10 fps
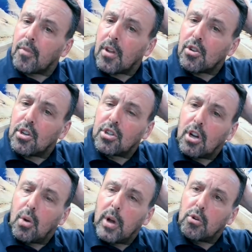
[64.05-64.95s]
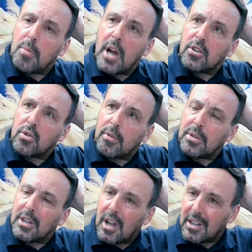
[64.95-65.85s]
Just a quick reminder to
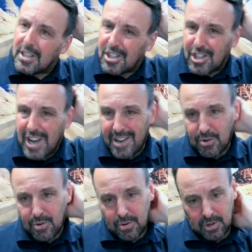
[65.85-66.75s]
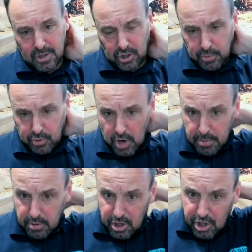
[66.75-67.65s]
everybody, like the channel,
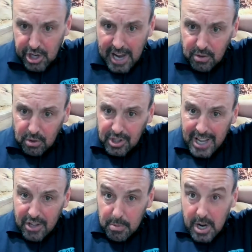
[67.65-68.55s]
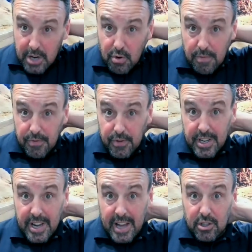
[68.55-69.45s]
subscribe to the channel, set the reminder on for
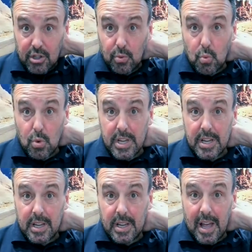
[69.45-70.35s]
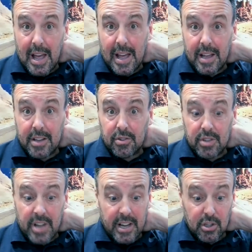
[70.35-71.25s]
next week, as
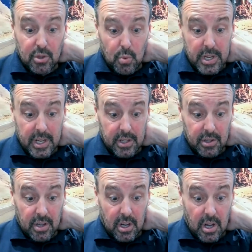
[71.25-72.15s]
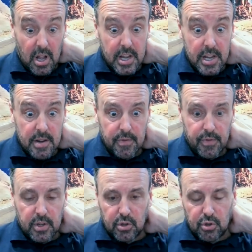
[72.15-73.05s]
next week's live
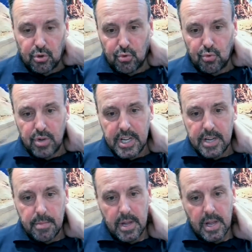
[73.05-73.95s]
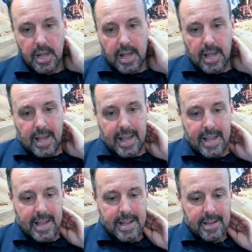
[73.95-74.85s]
stream
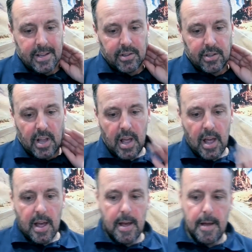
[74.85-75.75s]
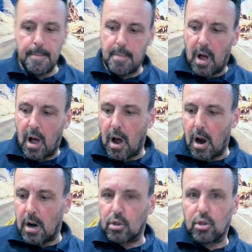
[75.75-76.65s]
is
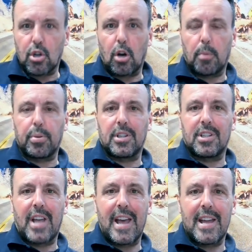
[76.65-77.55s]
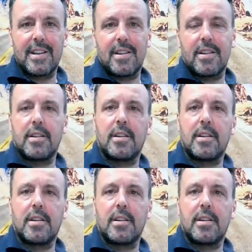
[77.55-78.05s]
our top 10